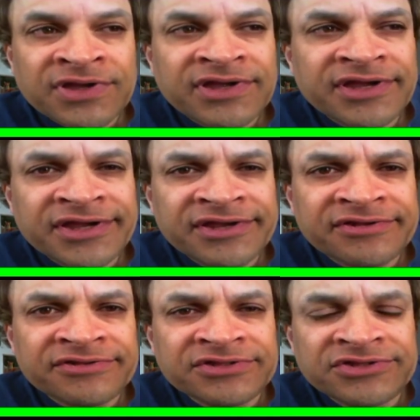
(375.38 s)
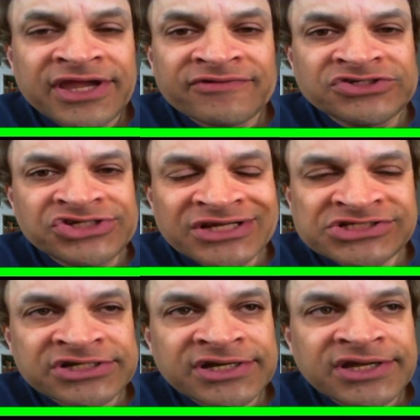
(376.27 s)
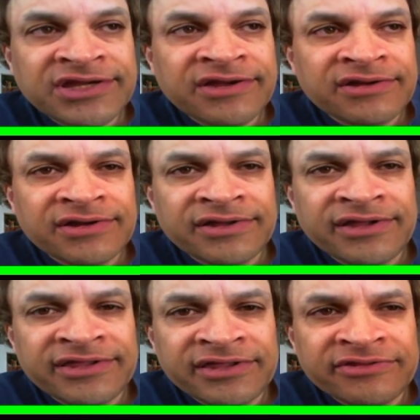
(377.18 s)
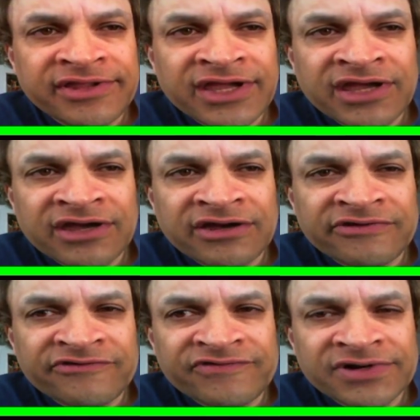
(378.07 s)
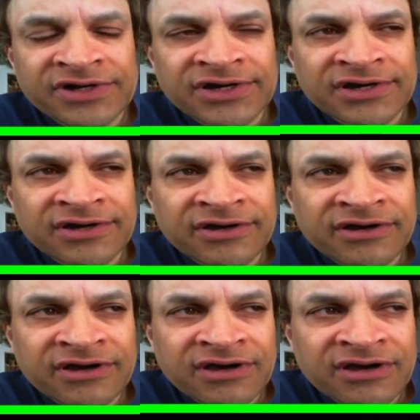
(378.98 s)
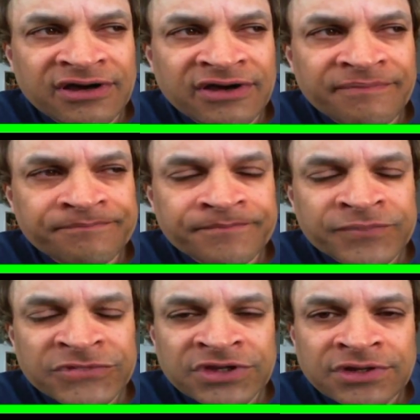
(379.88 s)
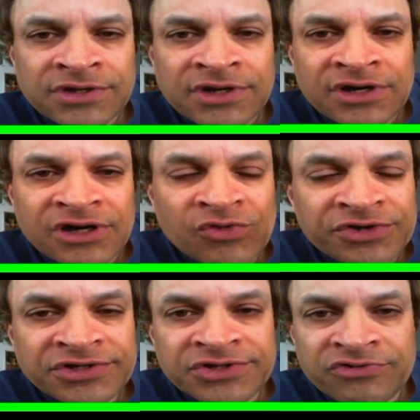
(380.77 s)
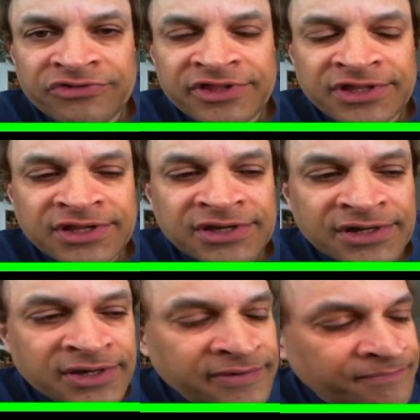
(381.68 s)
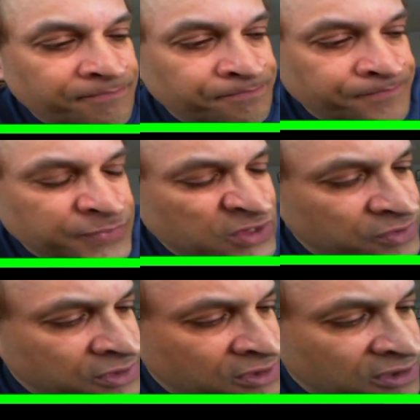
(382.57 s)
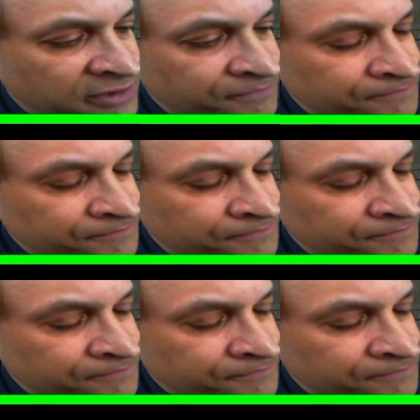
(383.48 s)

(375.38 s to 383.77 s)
And they have jet ski, and they have. Uh, I want to do the. Um, what do you call it?